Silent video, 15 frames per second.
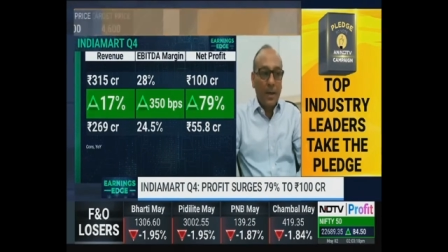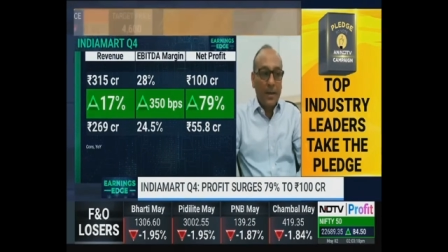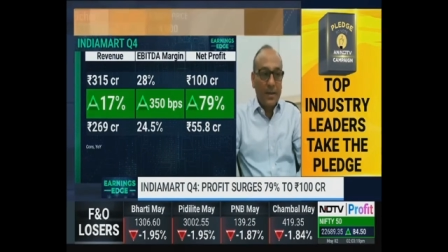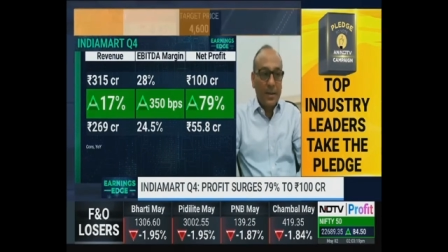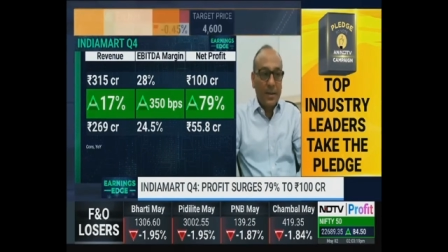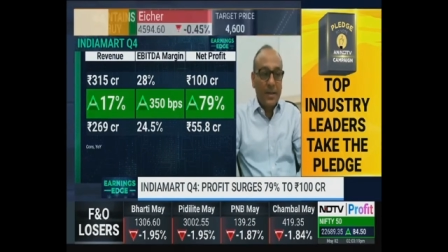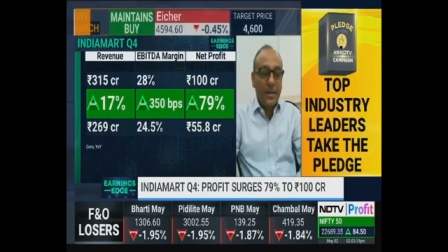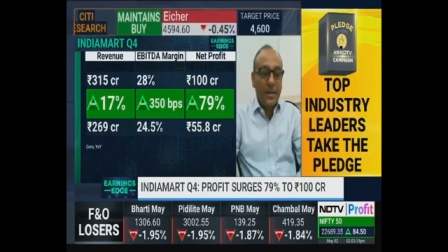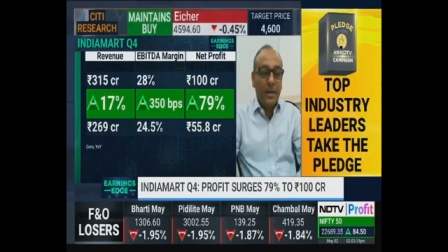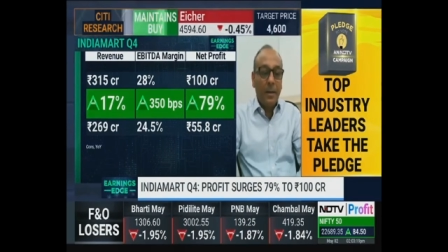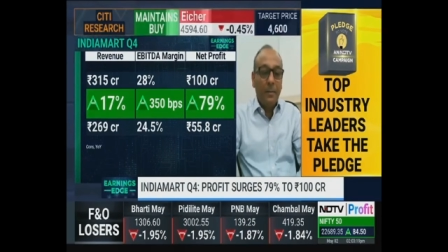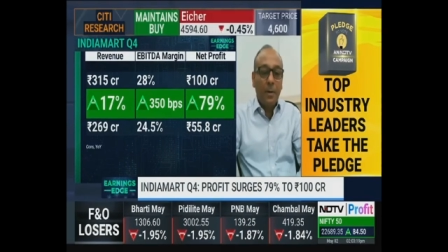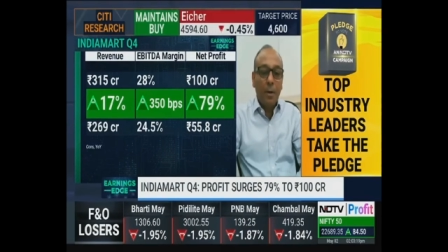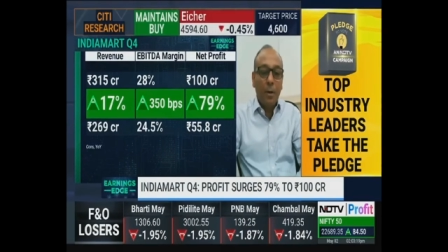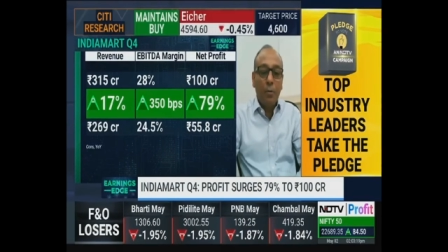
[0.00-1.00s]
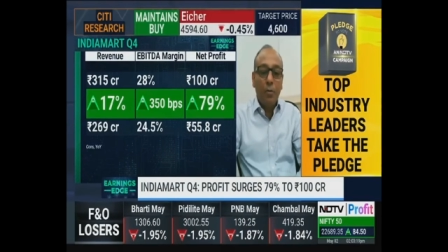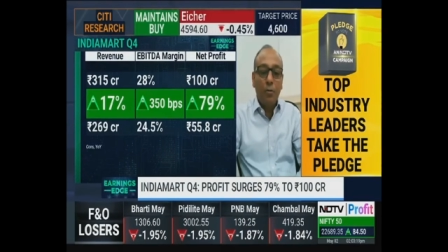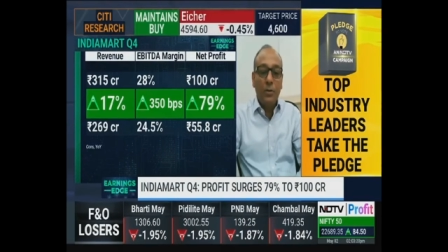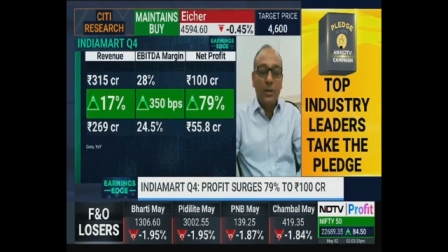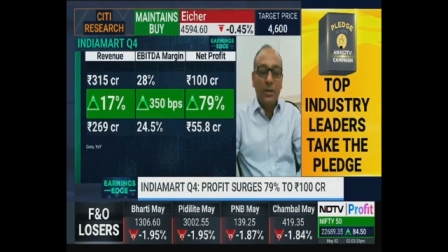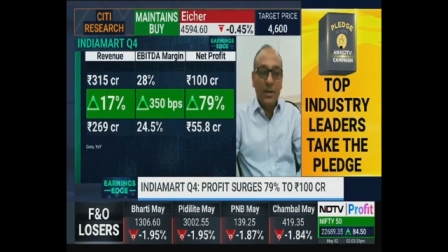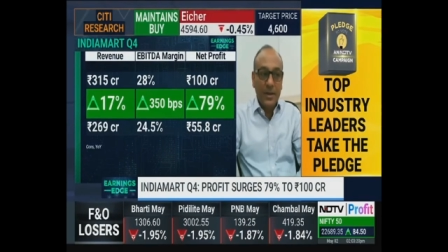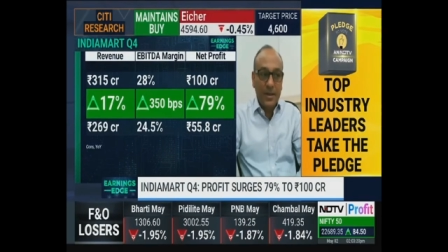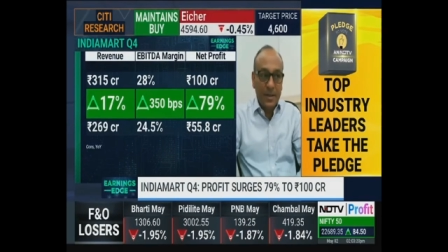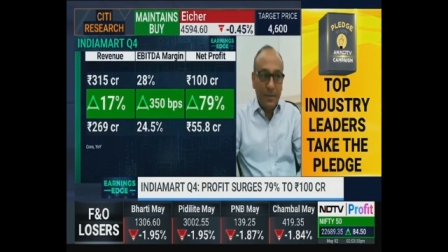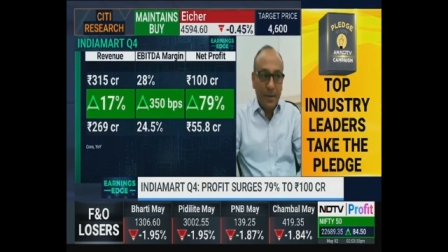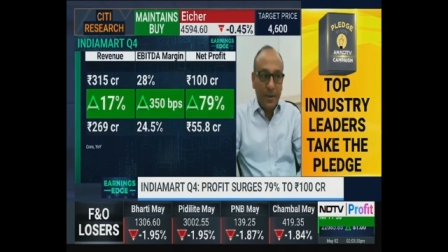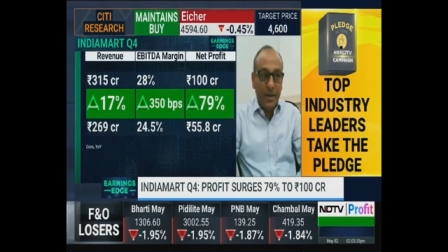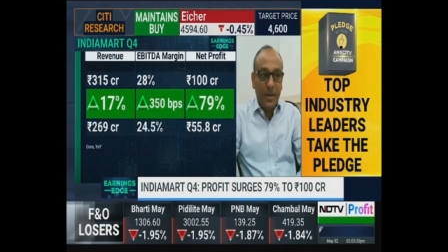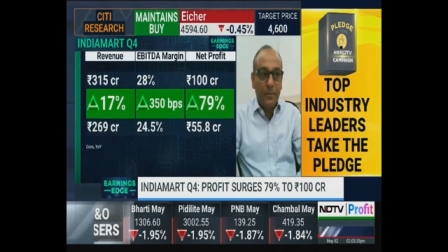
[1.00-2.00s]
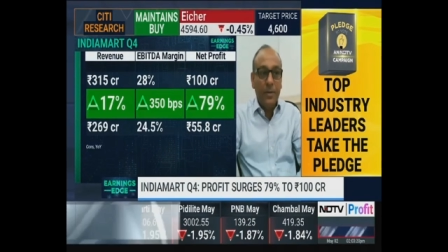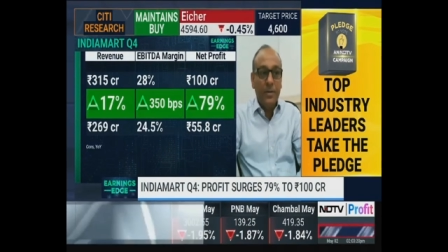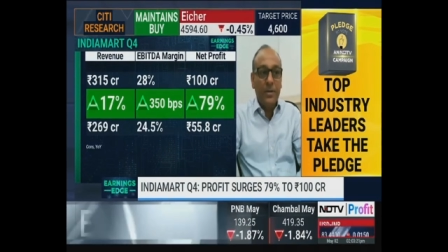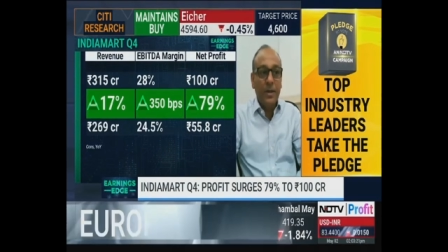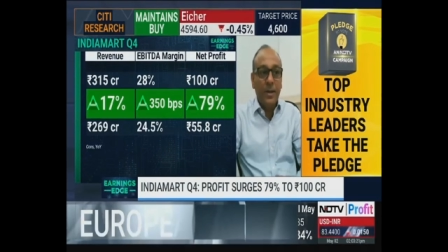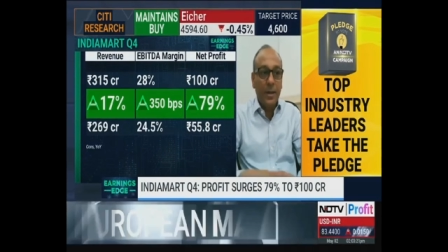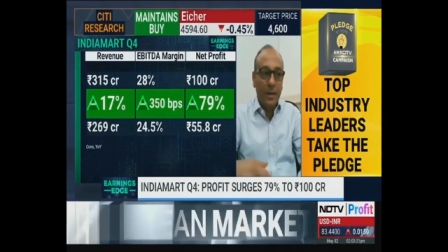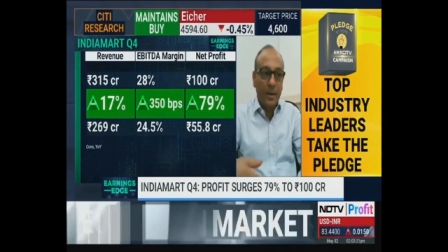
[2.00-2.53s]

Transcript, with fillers: collections had come down to 16%-17%,